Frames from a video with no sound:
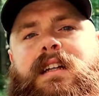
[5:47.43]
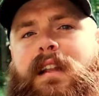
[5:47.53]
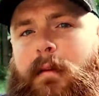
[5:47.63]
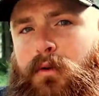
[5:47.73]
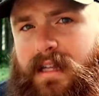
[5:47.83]

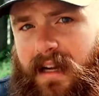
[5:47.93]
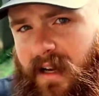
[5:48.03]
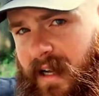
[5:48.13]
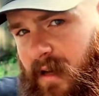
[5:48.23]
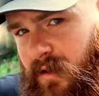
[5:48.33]
Labor's got
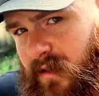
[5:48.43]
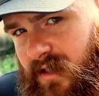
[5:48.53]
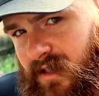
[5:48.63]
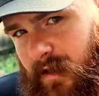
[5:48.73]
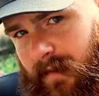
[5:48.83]
cut out, so
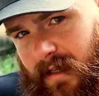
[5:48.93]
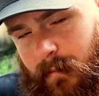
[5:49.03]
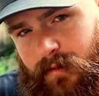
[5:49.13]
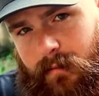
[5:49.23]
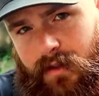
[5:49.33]
this gentleman
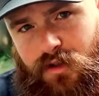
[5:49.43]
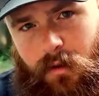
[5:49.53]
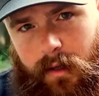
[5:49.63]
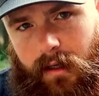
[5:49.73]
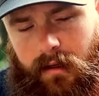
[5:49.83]
comes from
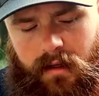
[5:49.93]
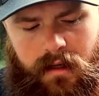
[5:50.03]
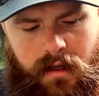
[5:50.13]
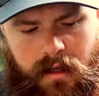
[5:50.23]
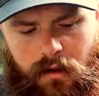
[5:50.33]
Detroit
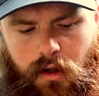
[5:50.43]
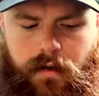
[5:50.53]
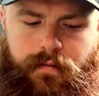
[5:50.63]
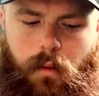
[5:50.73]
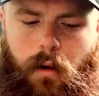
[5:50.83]

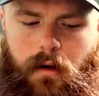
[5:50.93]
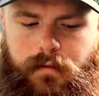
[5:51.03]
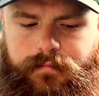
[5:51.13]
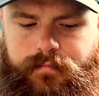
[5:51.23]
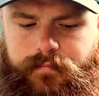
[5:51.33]
looking for work.
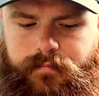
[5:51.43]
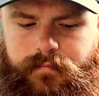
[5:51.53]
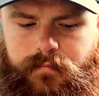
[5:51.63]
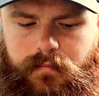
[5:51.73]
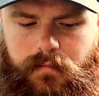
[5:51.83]

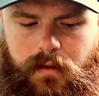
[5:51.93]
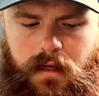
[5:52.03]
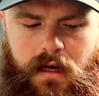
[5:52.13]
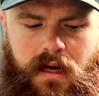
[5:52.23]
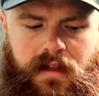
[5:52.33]

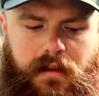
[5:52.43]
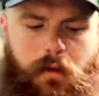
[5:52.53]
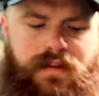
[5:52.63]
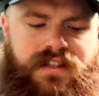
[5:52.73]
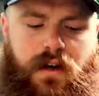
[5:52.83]
And the
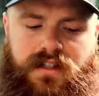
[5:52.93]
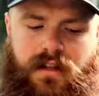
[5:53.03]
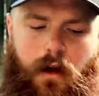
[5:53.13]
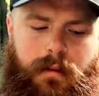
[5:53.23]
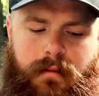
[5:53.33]
movie starts
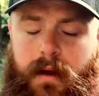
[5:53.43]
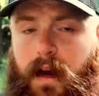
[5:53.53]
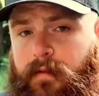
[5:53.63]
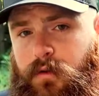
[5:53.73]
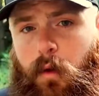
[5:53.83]
slow, but the
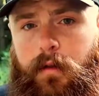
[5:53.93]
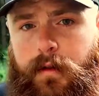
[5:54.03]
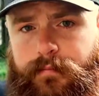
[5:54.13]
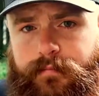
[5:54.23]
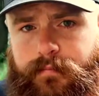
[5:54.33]
payoff is worth it.